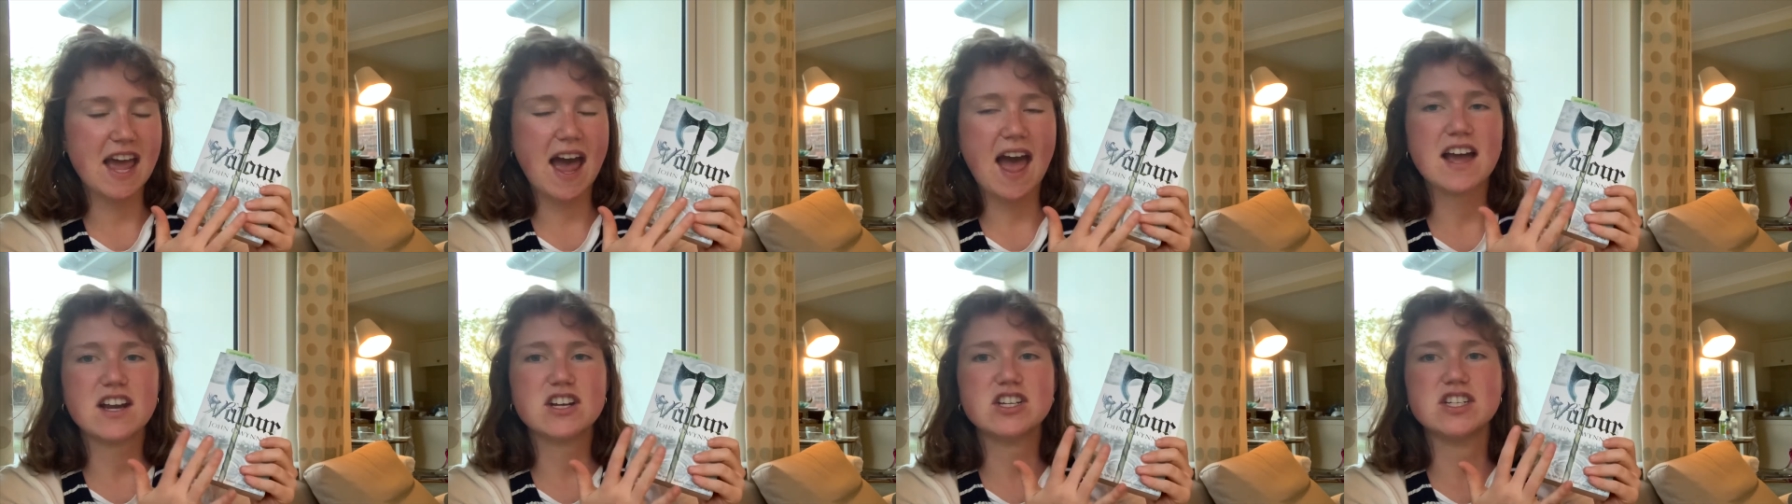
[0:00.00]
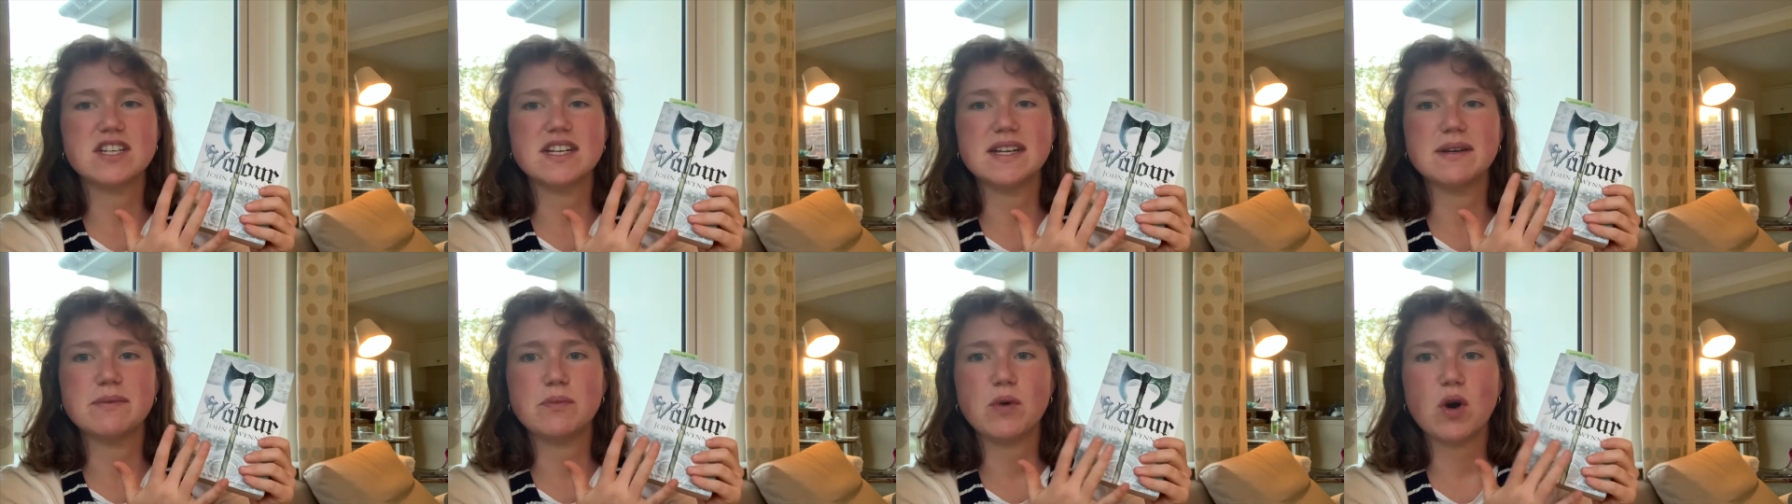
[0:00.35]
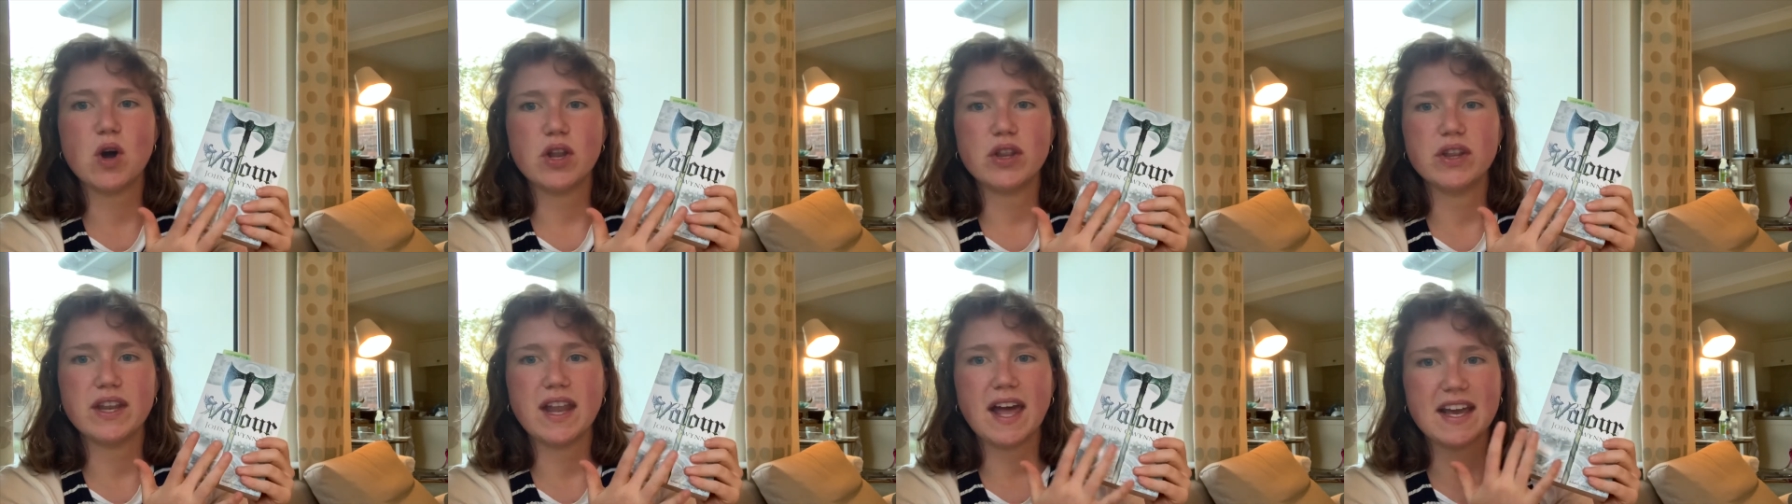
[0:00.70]
action in
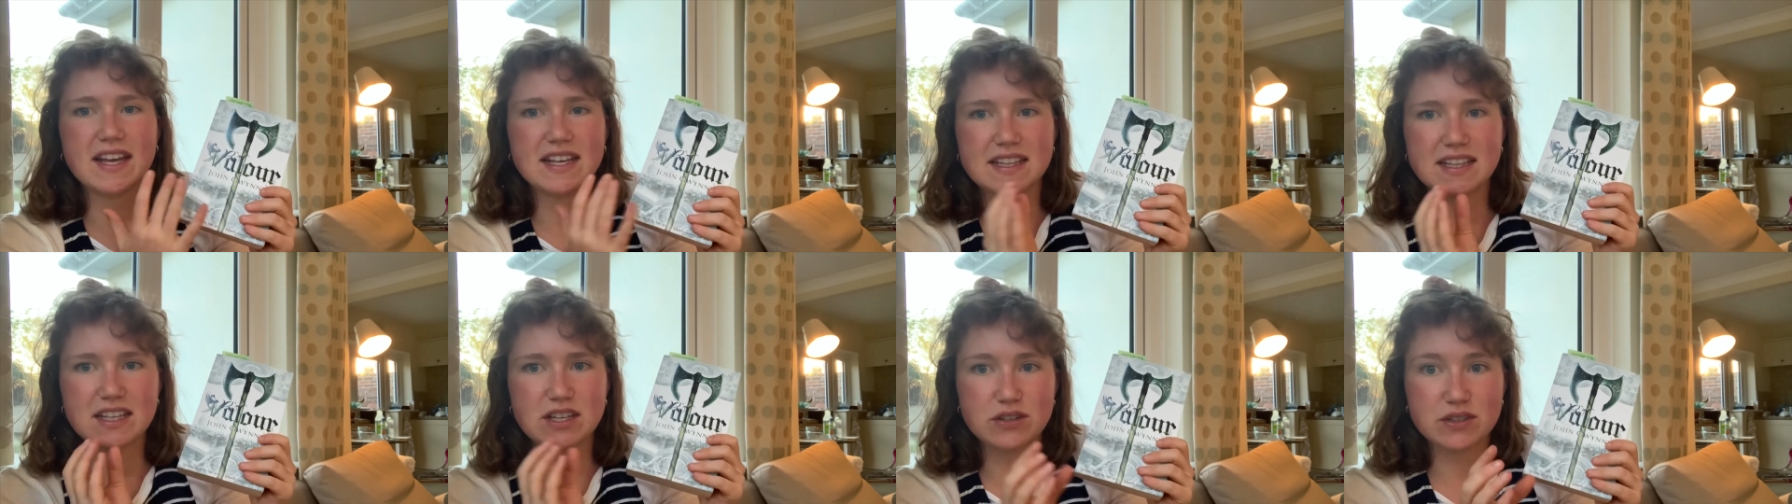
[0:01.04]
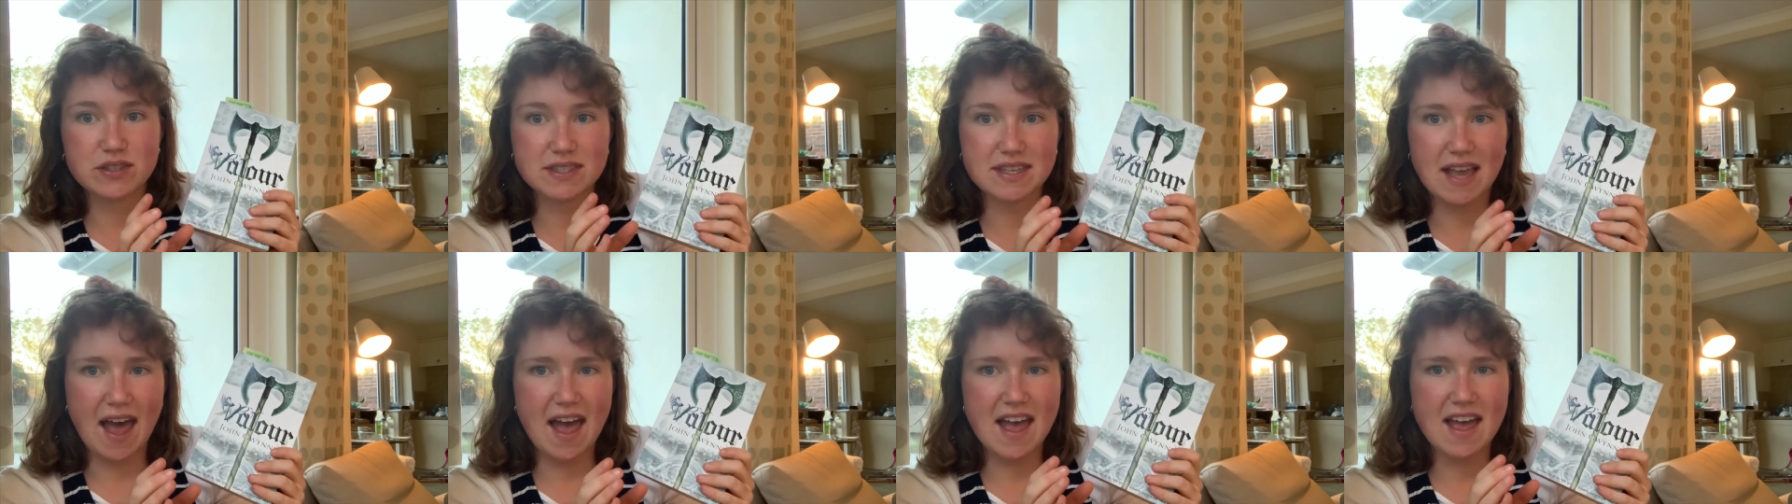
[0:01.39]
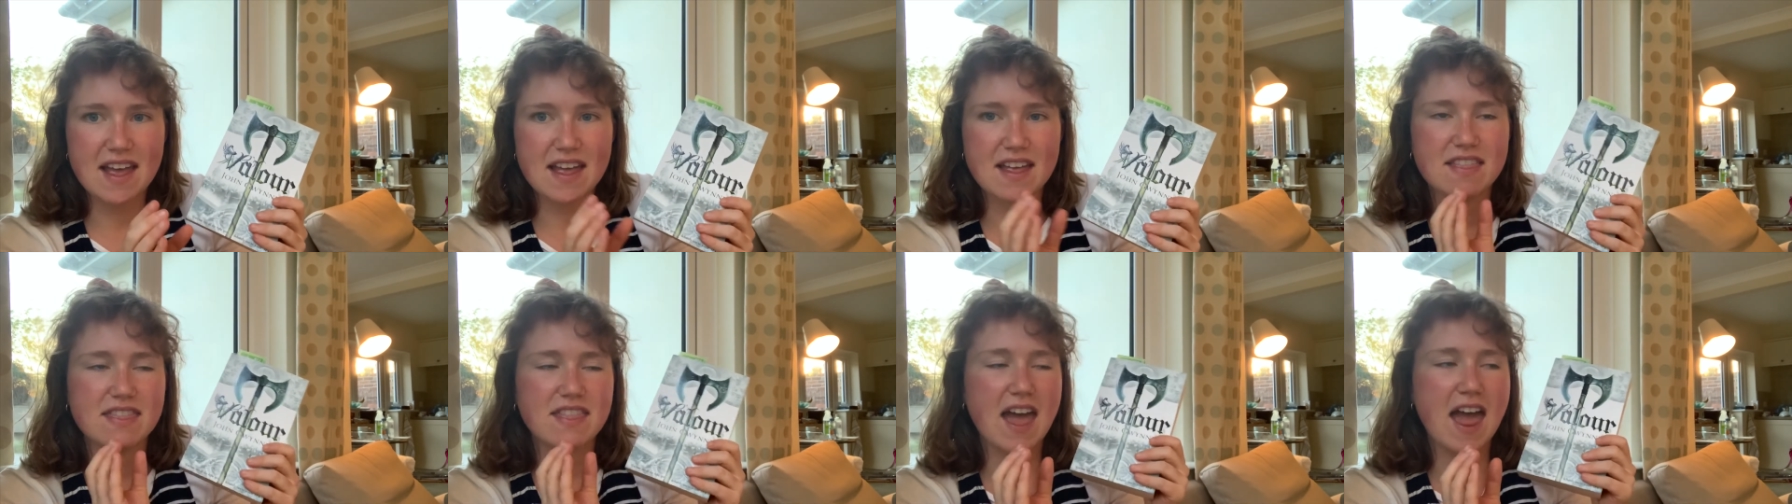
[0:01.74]
one, like, little set,
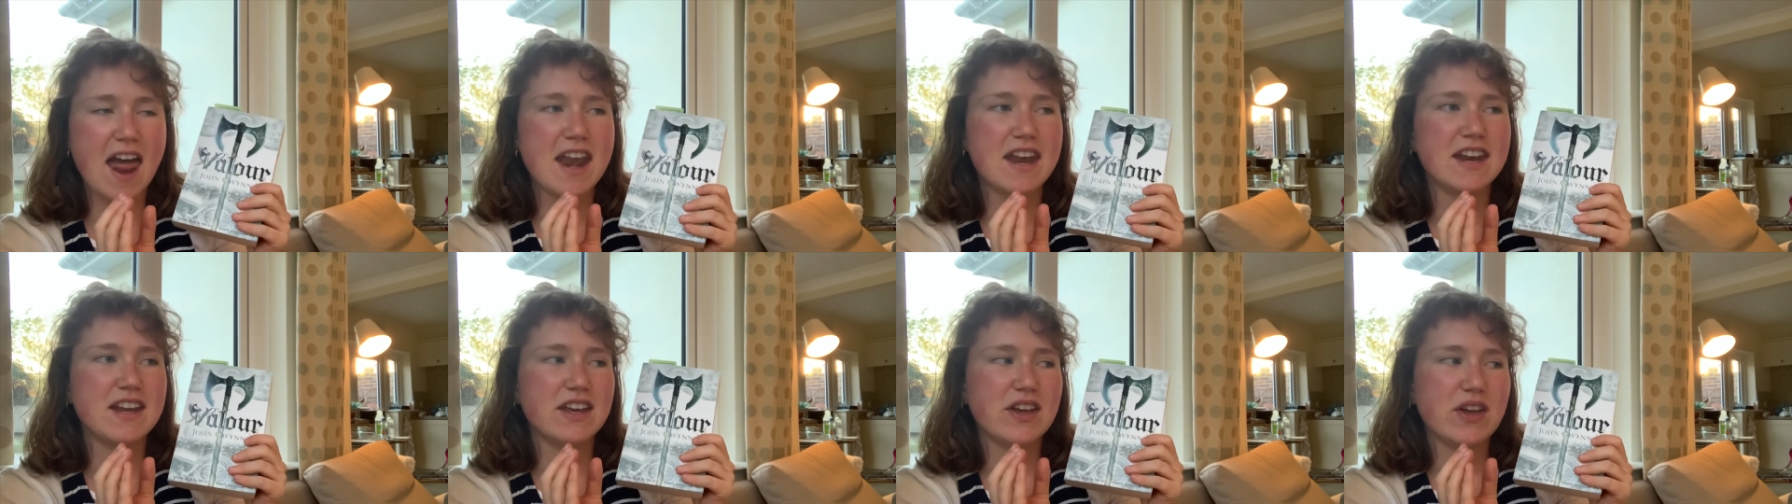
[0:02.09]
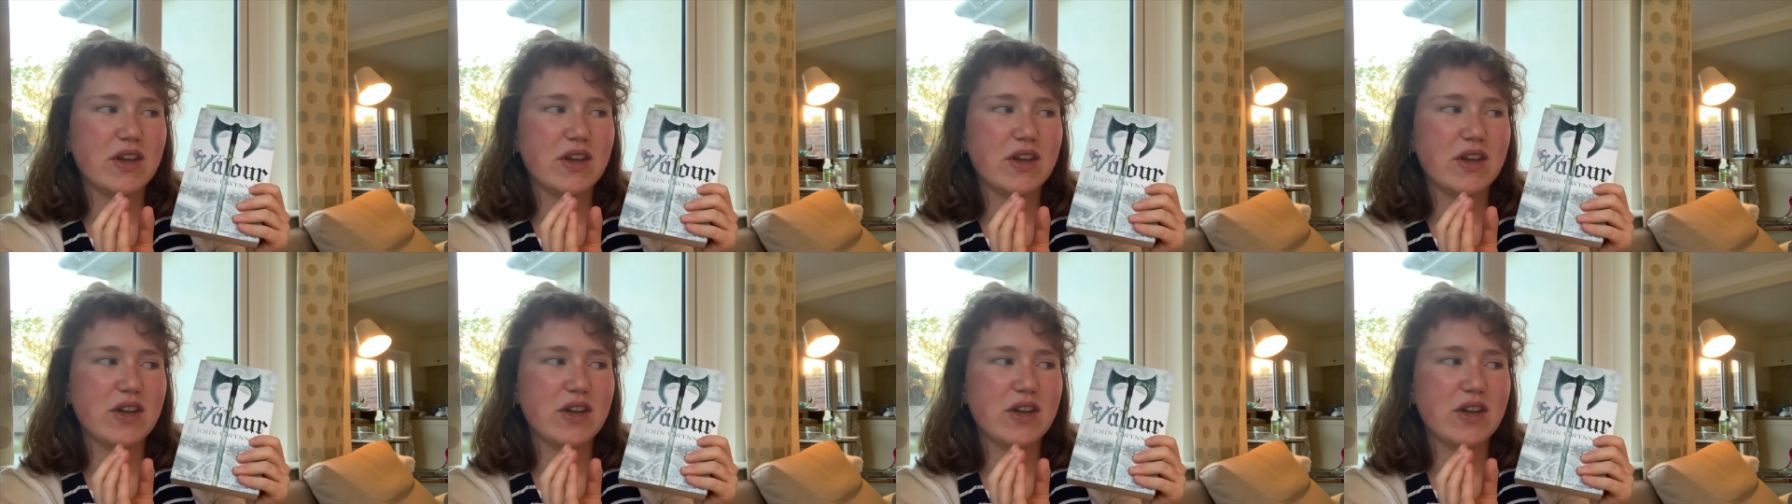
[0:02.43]
and then